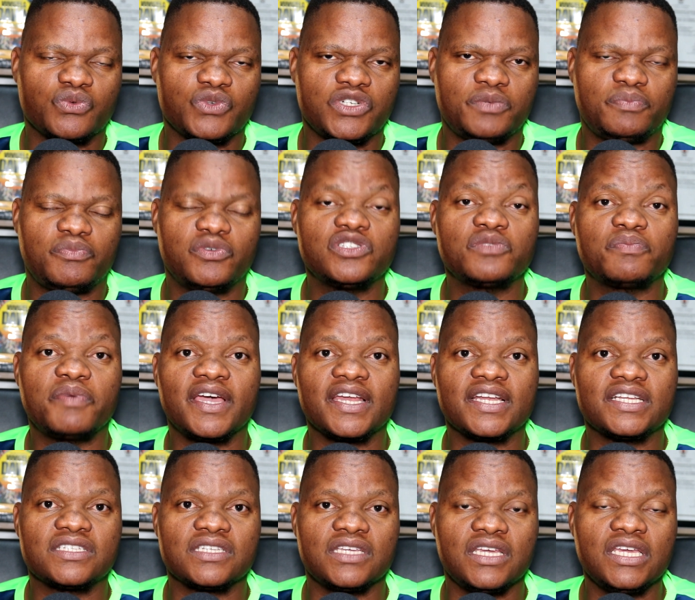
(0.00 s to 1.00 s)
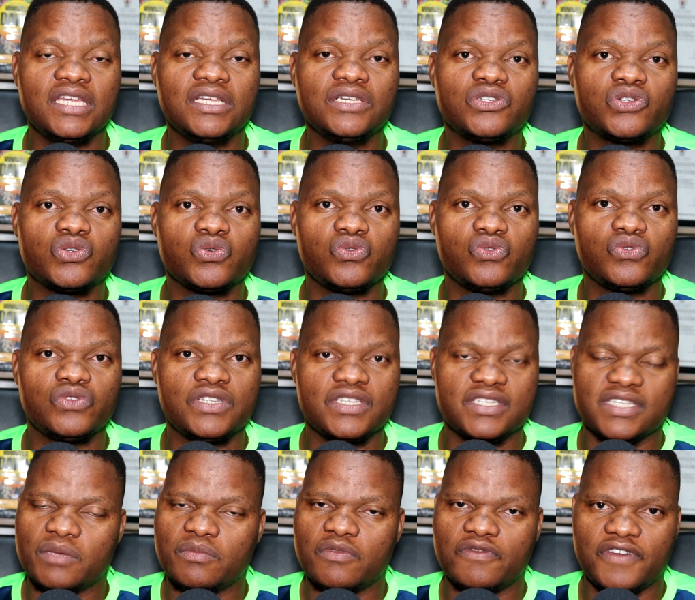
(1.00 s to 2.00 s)
which puts Pirates into the
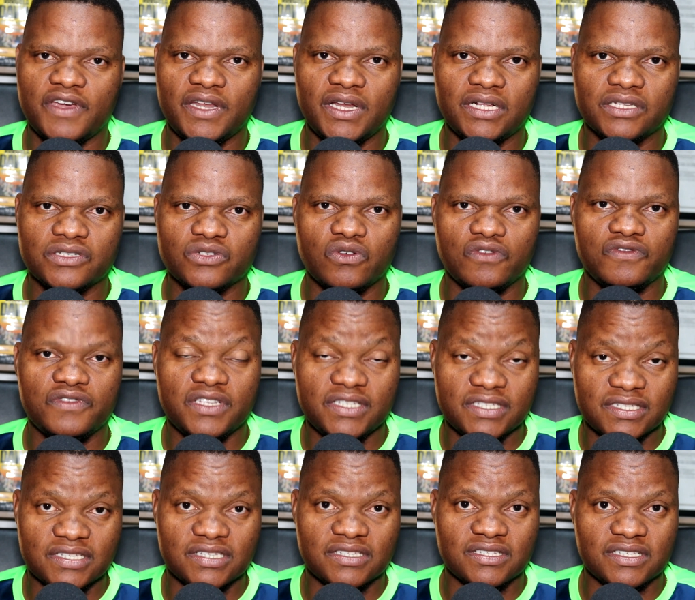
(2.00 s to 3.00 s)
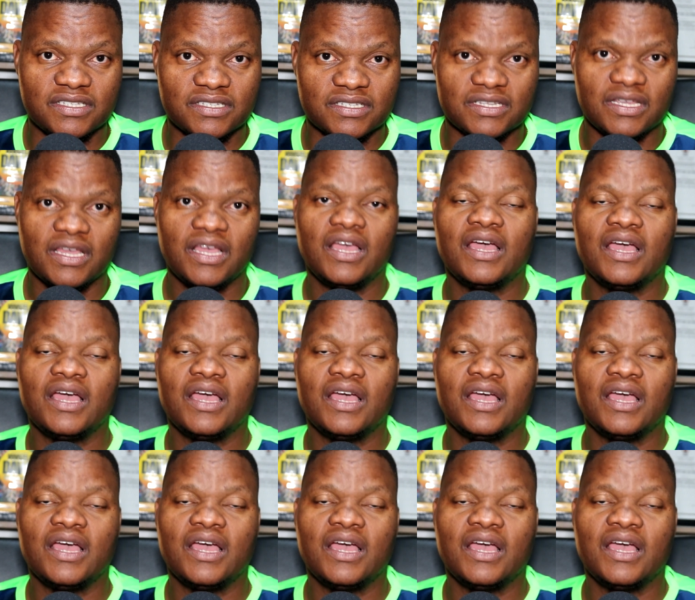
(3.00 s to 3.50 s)
semi-finals of this season's